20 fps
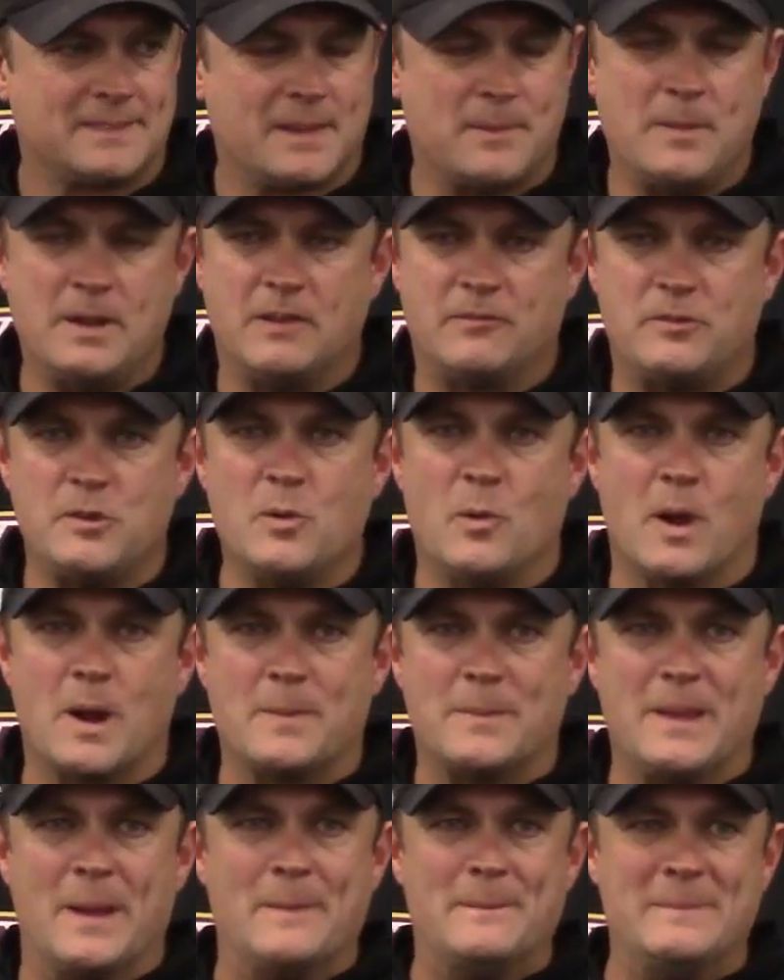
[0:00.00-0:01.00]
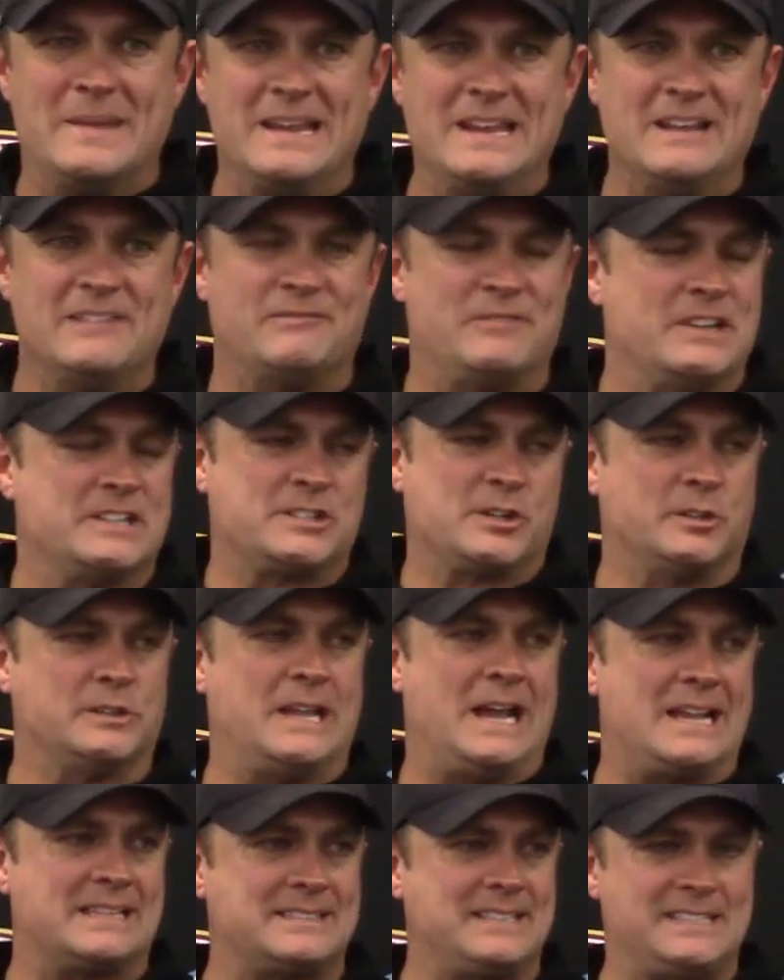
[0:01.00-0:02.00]
If you want to be a mean, physical,
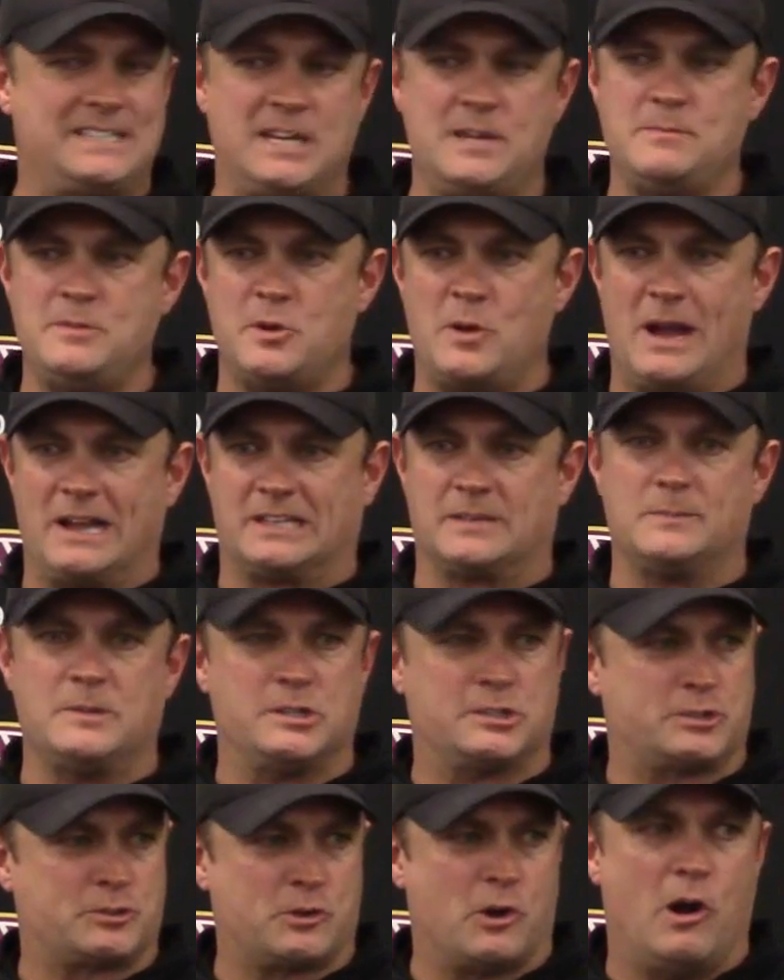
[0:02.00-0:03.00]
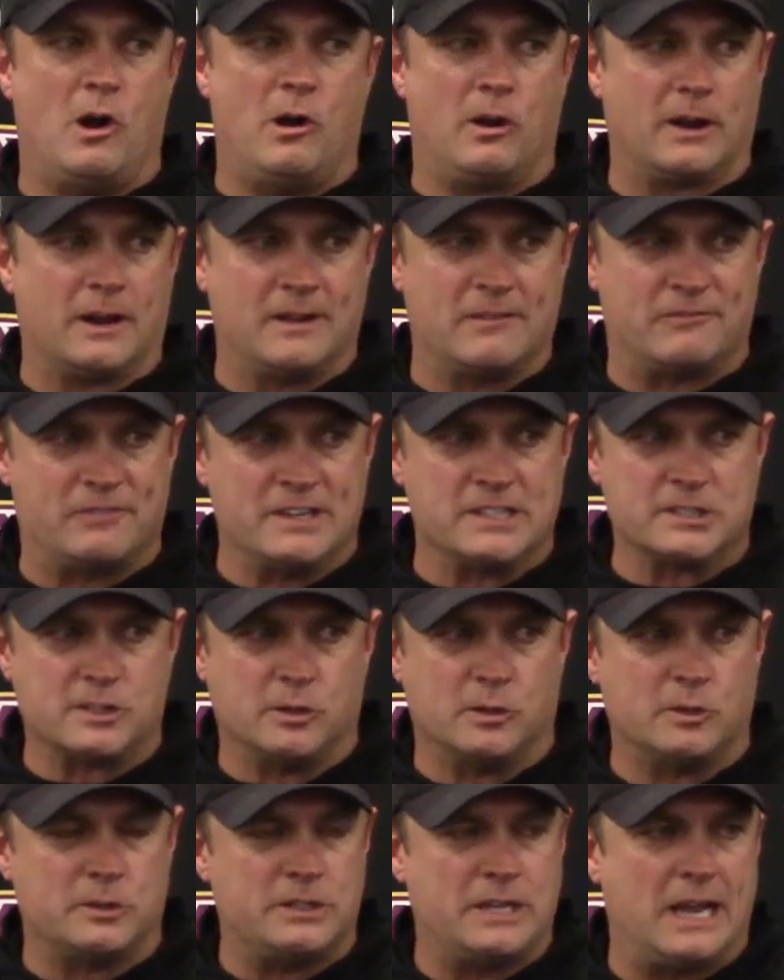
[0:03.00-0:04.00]
nasty team, you have to be strong and
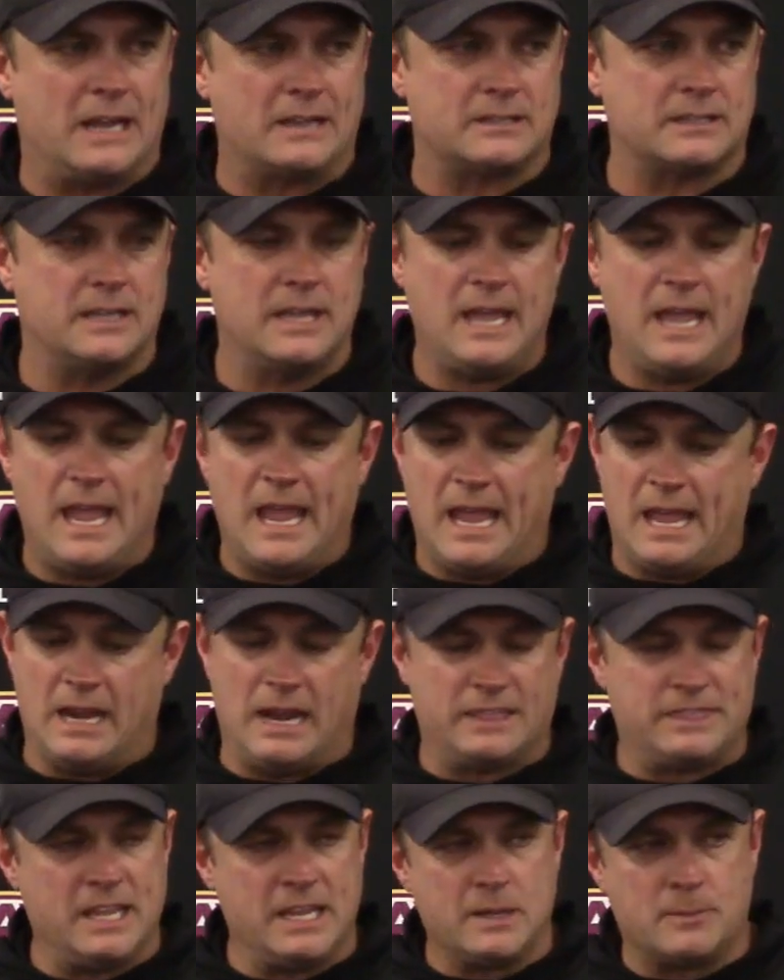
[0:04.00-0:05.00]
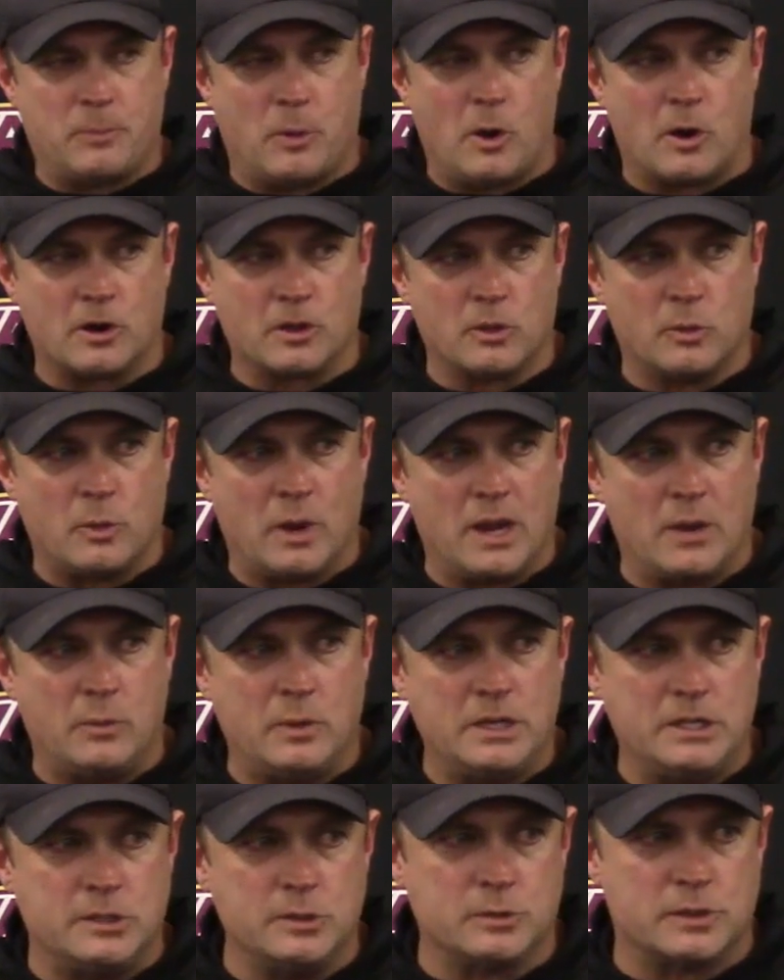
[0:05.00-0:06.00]
physical, and I think part of the way
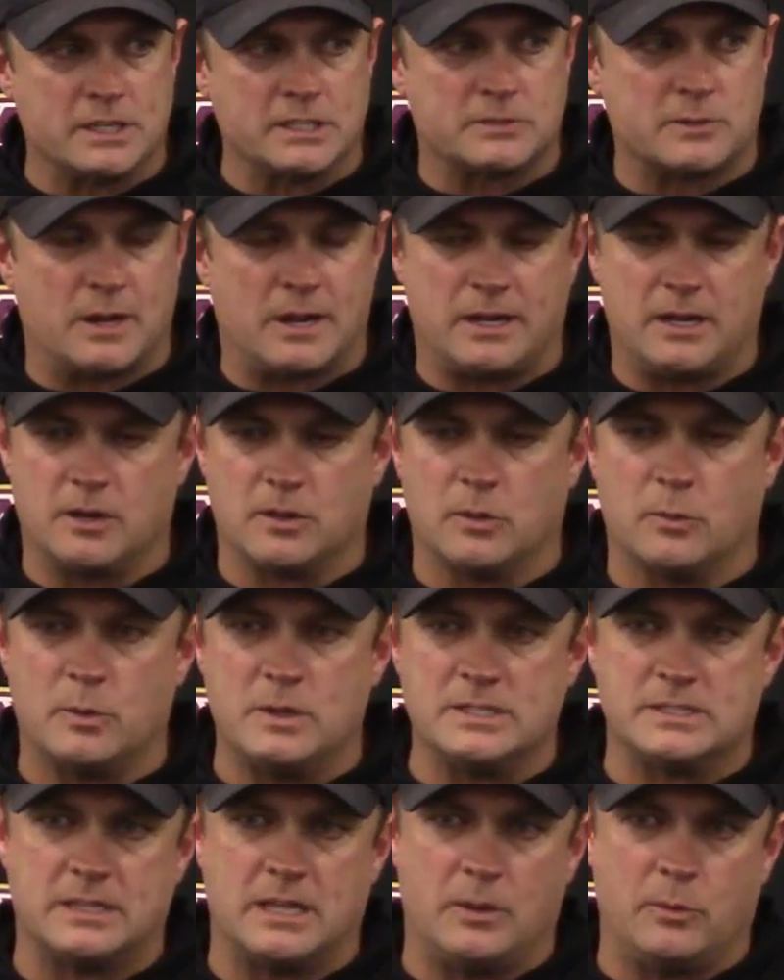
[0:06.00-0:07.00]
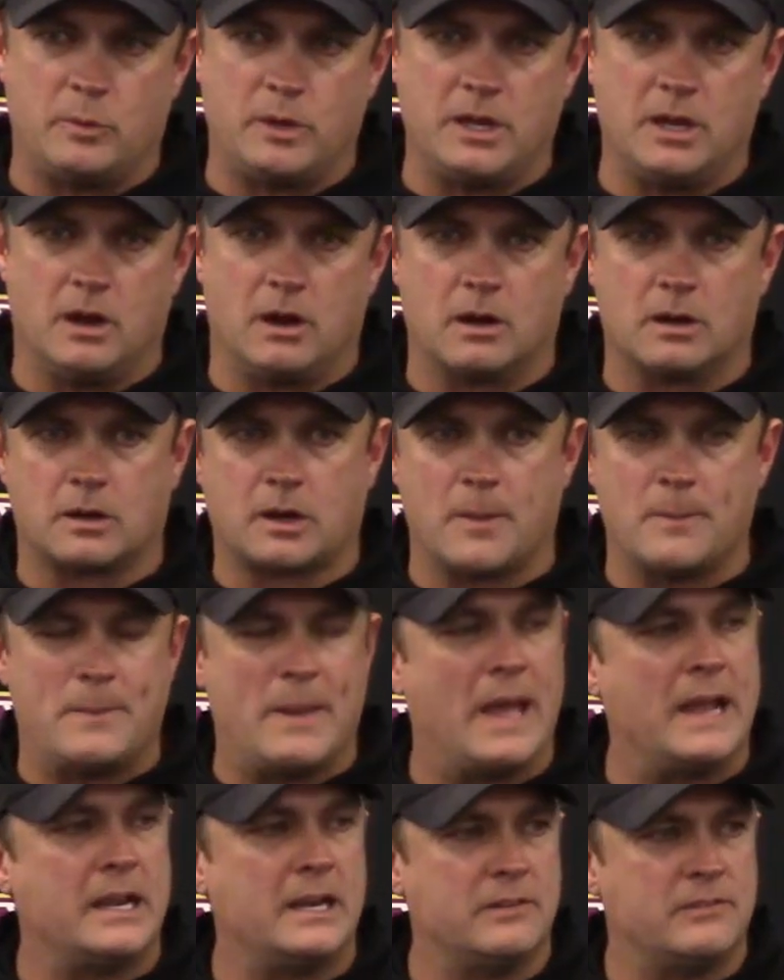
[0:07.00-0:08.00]
we do things around here, the reason that we are
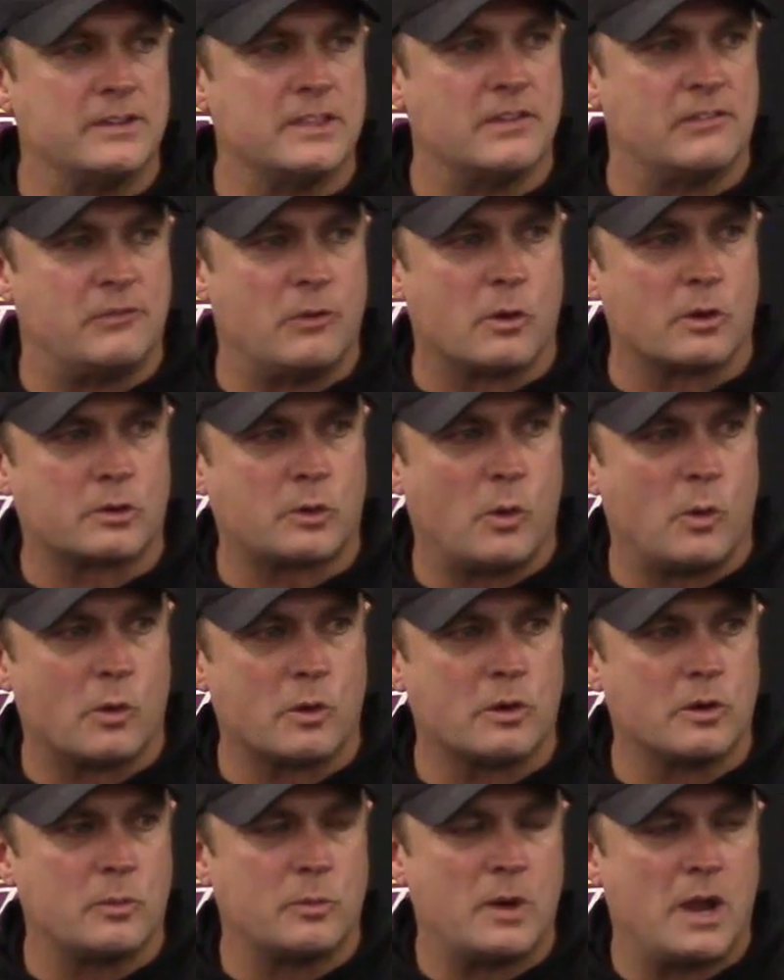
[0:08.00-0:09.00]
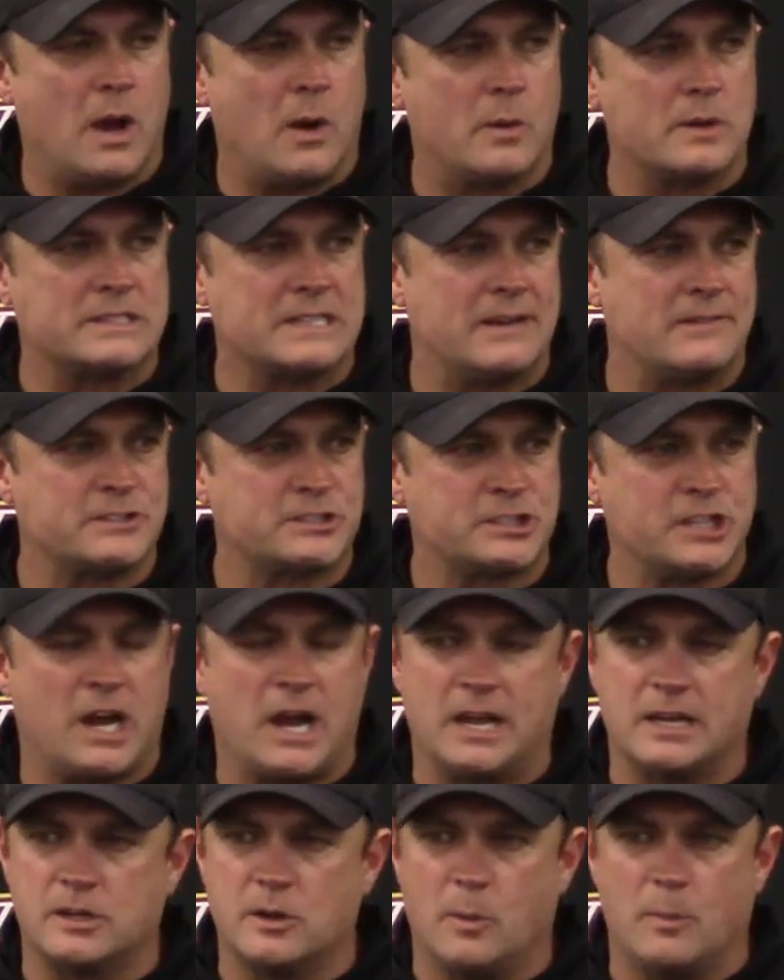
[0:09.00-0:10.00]
competitive in the fourth quarter and we always have a
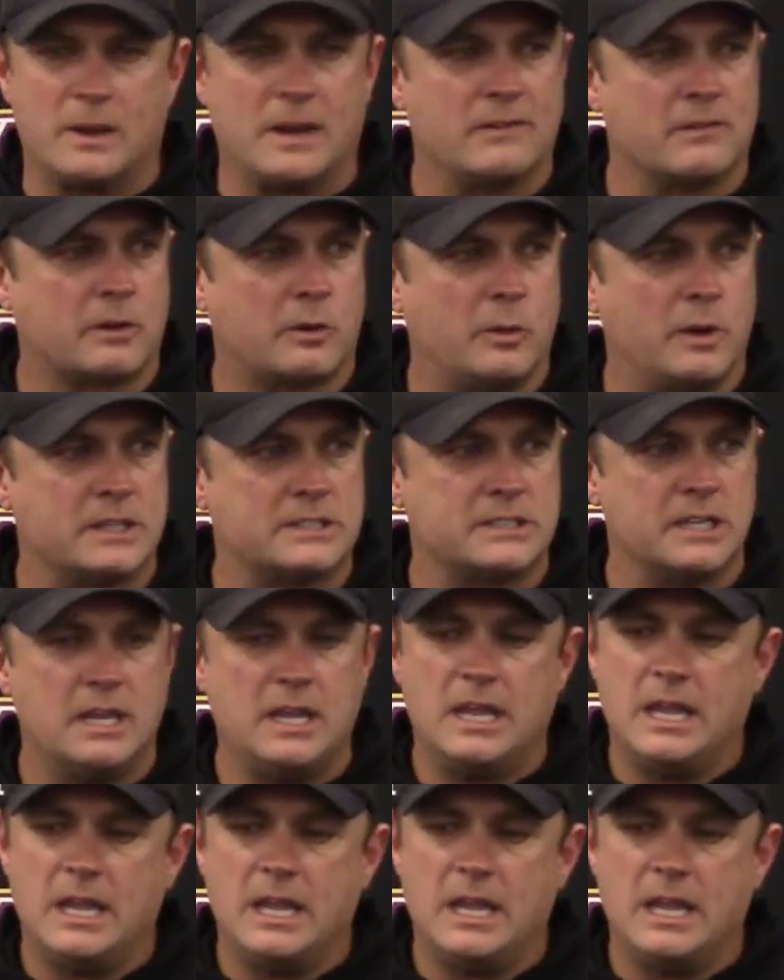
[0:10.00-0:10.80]
shot and nobody ever quits,